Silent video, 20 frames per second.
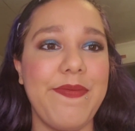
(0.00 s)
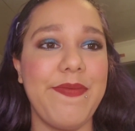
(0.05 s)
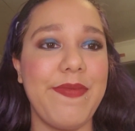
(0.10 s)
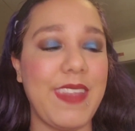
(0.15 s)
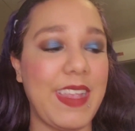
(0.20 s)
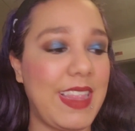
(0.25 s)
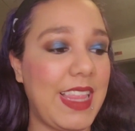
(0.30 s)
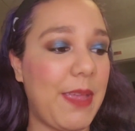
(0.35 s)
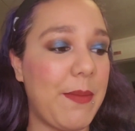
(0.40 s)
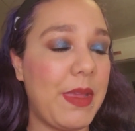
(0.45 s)

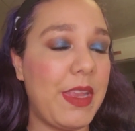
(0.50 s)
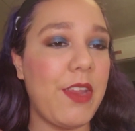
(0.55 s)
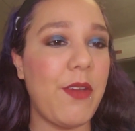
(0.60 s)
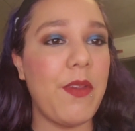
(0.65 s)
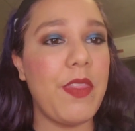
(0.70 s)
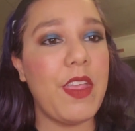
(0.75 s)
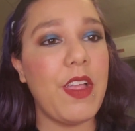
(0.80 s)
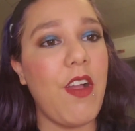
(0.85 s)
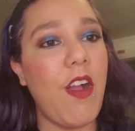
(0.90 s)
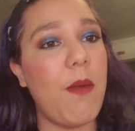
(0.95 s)
Let me know in
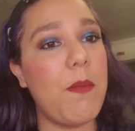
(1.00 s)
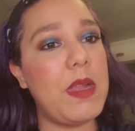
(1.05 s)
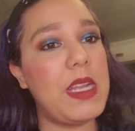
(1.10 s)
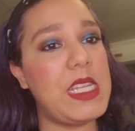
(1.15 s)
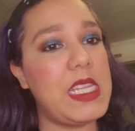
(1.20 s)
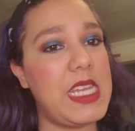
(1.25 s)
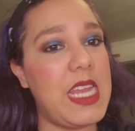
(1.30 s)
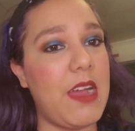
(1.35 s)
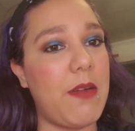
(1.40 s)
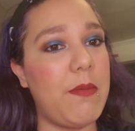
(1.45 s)
the comments
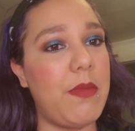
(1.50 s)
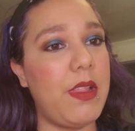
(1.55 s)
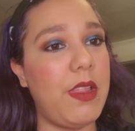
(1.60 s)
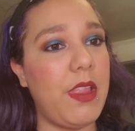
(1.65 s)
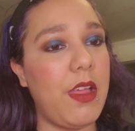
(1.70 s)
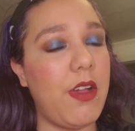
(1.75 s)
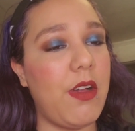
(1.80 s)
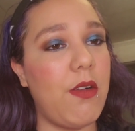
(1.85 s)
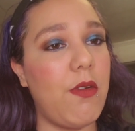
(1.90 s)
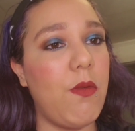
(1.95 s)
down
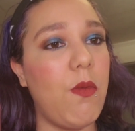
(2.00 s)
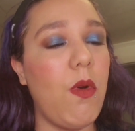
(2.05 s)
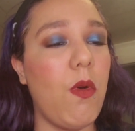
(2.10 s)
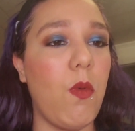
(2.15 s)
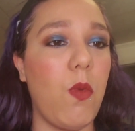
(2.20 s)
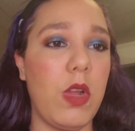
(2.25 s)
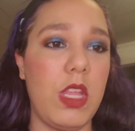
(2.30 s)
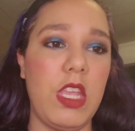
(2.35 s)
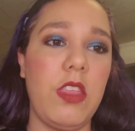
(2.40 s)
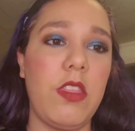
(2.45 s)
below
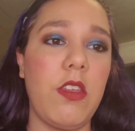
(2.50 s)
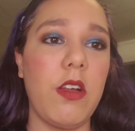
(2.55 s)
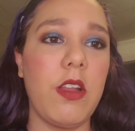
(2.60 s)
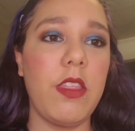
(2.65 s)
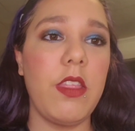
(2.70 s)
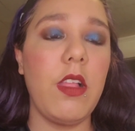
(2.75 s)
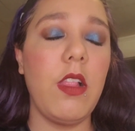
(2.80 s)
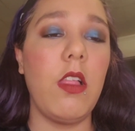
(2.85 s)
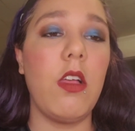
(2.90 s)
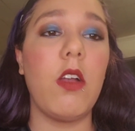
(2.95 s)
what you thought of
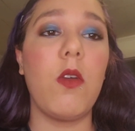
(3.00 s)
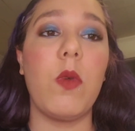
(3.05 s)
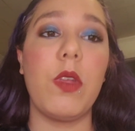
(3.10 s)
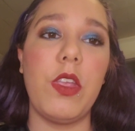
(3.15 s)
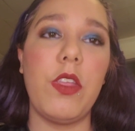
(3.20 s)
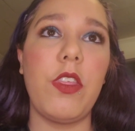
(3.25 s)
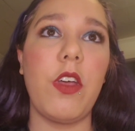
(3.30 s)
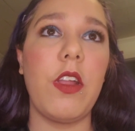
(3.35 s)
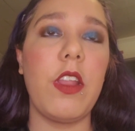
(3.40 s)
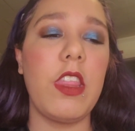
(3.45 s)
the look, what
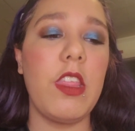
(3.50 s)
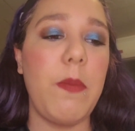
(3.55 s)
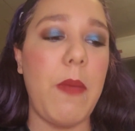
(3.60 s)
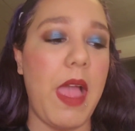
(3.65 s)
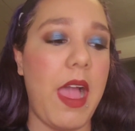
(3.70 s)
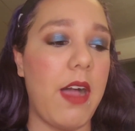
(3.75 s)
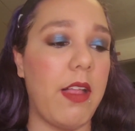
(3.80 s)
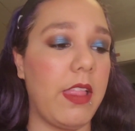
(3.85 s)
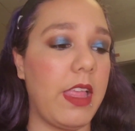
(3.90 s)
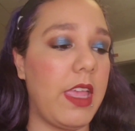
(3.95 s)
you thought of the
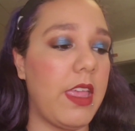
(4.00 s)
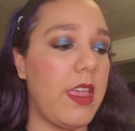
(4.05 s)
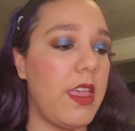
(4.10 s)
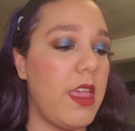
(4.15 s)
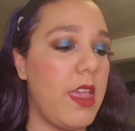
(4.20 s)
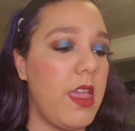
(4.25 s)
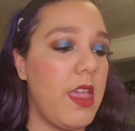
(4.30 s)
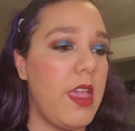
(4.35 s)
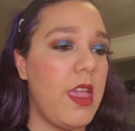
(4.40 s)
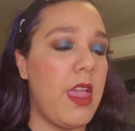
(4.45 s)
palette.
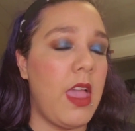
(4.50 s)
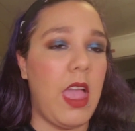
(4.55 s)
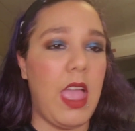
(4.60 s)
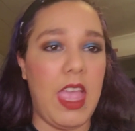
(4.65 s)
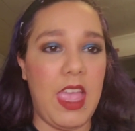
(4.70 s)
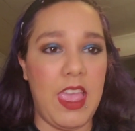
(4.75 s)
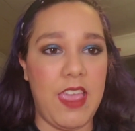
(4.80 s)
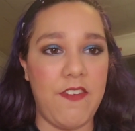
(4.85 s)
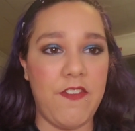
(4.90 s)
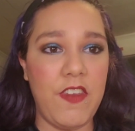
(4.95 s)

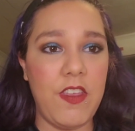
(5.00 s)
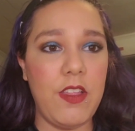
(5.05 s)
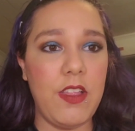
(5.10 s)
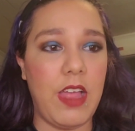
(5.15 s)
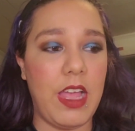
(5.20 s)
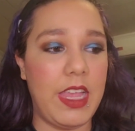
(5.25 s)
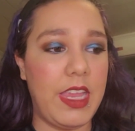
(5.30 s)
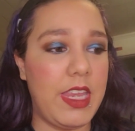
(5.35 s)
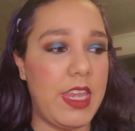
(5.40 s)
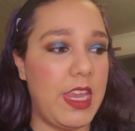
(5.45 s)
If you
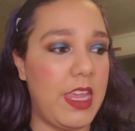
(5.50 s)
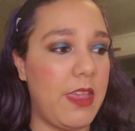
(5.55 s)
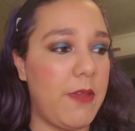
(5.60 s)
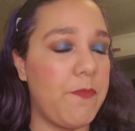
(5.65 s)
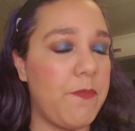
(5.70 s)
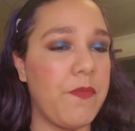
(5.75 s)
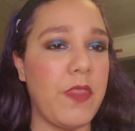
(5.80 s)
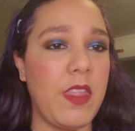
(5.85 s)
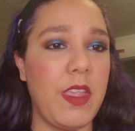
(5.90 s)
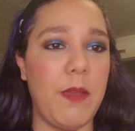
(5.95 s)
liked it,
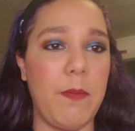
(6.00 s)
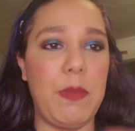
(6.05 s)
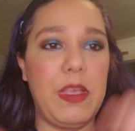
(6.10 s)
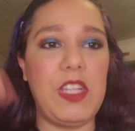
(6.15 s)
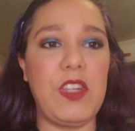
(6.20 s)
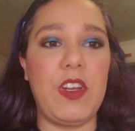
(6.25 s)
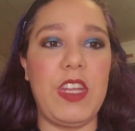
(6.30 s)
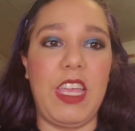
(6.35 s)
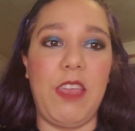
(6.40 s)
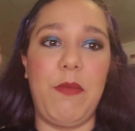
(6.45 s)
be
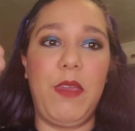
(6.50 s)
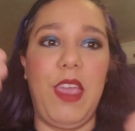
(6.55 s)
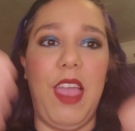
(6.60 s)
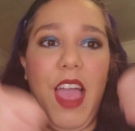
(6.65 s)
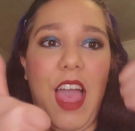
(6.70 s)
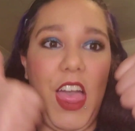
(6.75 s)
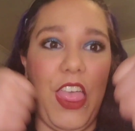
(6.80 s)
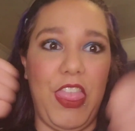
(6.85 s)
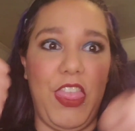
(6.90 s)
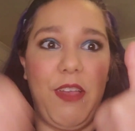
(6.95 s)
sure to give me
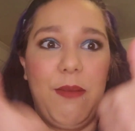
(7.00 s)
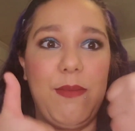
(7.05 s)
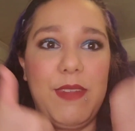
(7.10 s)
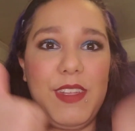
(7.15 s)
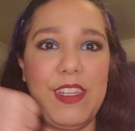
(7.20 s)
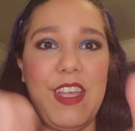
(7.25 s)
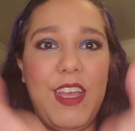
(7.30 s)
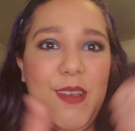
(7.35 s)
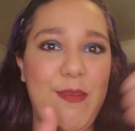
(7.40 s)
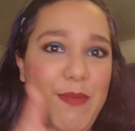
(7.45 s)
a
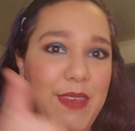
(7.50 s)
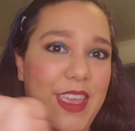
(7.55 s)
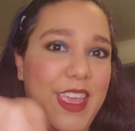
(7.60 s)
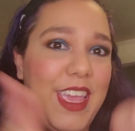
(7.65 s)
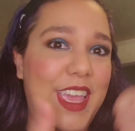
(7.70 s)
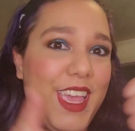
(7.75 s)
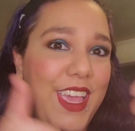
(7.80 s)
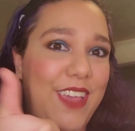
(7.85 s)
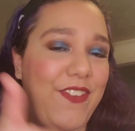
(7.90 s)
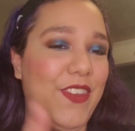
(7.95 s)
thumbs up
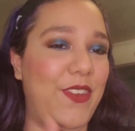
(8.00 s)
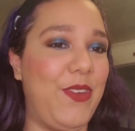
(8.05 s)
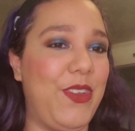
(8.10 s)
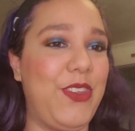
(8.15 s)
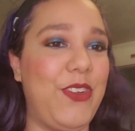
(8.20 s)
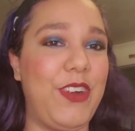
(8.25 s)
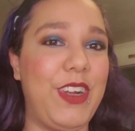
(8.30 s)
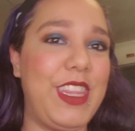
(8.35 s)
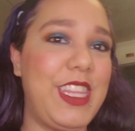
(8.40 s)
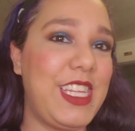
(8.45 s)
if you
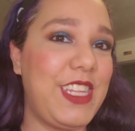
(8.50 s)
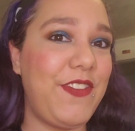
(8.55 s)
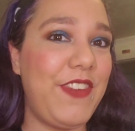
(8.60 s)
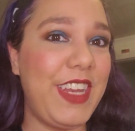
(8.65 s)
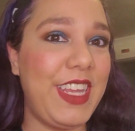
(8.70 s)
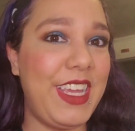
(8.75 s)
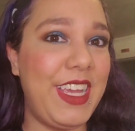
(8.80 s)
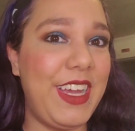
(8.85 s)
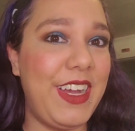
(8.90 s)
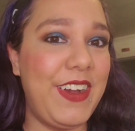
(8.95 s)
enjoyed this
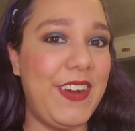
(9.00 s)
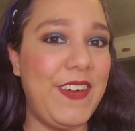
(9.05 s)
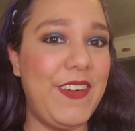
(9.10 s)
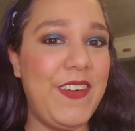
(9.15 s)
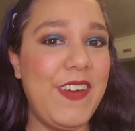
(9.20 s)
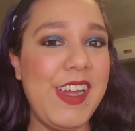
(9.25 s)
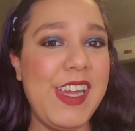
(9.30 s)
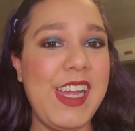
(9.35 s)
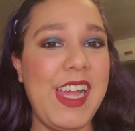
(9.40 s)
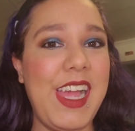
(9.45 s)

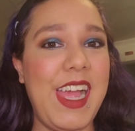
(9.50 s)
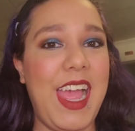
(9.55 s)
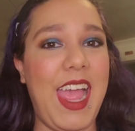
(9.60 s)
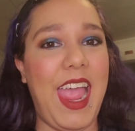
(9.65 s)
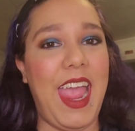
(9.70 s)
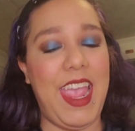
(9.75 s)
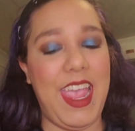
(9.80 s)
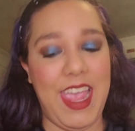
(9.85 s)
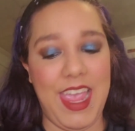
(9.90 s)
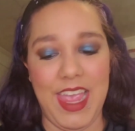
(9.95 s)
video.
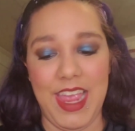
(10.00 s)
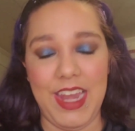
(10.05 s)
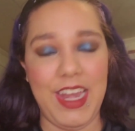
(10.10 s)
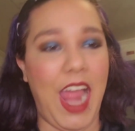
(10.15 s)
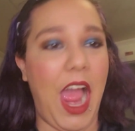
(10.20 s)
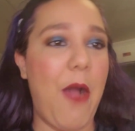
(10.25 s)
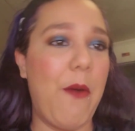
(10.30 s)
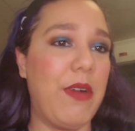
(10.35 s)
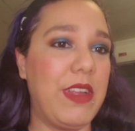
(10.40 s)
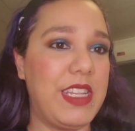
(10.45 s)
And
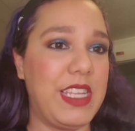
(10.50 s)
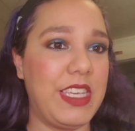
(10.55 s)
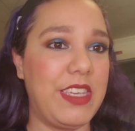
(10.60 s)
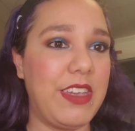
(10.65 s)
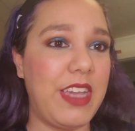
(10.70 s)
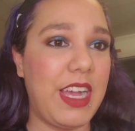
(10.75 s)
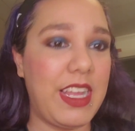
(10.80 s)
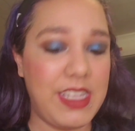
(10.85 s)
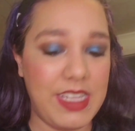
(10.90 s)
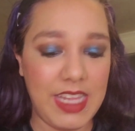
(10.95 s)
I will see you
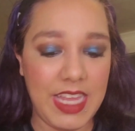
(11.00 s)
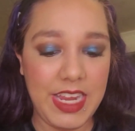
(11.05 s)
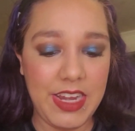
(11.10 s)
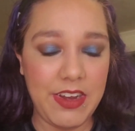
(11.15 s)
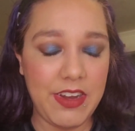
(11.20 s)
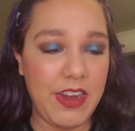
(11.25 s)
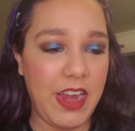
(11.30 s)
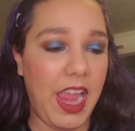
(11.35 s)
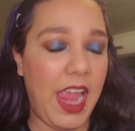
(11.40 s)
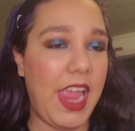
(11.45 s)
guys
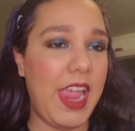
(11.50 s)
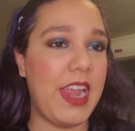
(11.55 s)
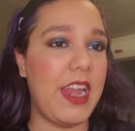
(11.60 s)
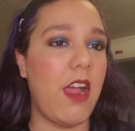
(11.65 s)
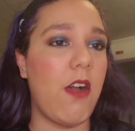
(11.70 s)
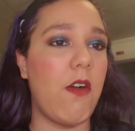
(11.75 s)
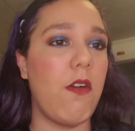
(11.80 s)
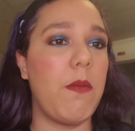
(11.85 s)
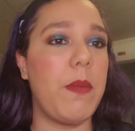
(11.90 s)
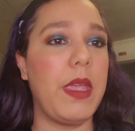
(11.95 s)
later, and
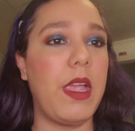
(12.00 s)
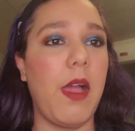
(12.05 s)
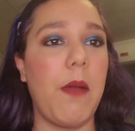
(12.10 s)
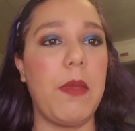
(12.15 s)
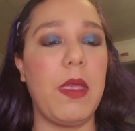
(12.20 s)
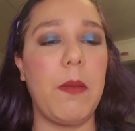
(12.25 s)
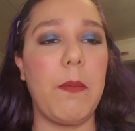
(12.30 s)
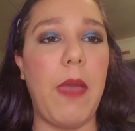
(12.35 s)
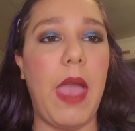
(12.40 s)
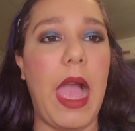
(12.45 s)
I will be
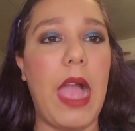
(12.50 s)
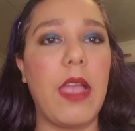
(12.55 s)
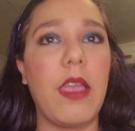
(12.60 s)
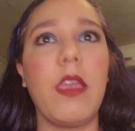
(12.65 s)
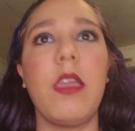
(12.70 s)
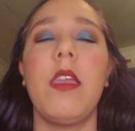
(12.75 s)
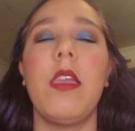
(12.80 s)
coming back